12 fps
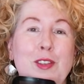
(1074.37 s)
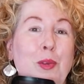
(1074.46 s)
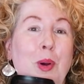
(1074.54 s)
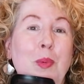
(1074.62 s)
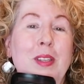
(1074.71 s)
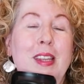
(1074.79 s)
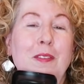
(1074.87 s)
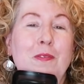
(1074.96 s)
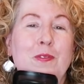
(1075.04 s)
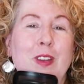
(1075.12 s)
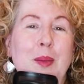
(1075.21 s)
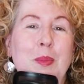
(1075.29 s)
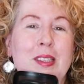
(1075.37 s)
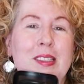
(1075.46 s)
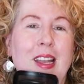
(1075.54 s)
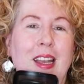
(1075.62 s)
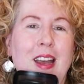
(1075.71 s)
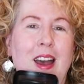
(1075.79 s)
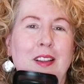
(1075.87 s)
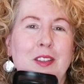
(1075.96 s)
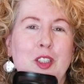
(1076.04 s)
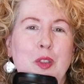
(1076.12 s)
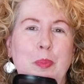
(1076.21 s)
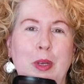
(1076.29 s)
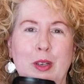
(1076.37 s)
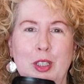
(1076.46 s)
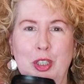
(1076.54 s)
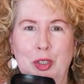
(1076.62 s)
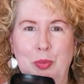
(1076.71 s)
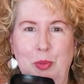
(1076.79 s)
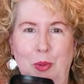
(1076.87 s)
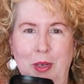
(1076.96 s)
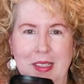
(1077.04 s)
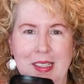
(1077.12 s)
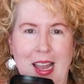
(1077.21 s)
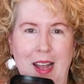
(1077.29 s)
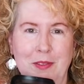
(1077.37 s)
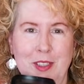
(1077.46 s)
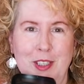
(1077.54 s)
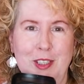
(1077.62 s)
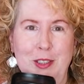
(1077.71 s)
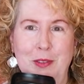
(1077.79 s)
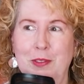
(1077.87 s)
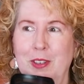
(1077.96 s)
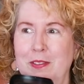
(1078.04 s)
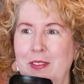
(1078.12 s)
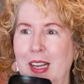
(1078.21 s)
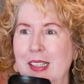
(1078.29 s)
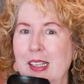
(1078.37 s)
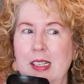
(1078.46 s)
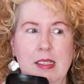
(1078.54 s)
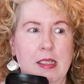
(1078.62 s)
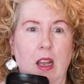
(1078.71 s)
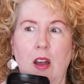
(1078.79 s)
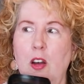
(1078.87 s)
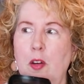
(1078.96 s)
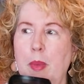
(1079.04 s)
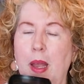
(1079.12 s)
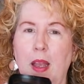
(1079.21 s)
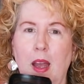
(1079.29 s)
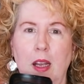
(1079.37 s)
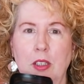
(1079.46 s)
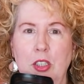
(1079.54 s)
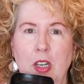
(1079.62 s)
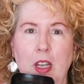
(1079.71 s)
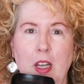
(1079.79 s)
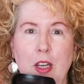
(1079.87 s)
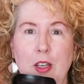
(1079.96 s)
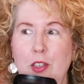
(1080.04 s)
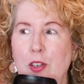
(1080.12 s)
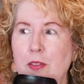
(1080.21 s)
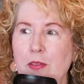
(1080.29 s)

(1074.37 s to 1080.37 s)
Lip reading: So what would that famous psychologist Barry Schwartz have to do for advice? He'd say, oh my gosh, you're